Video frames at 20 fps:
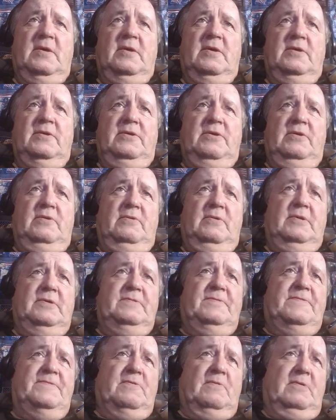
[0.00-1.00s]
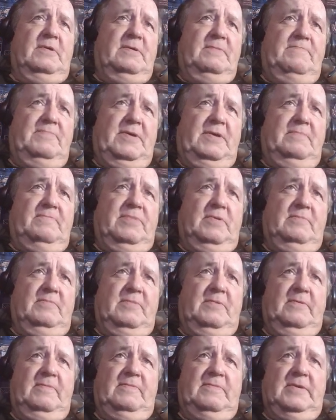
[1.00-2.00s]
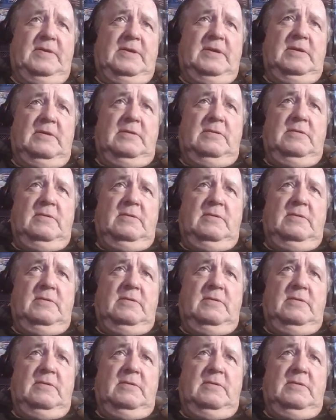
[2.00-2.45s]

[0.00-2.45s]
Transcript: you enjoy people moving in.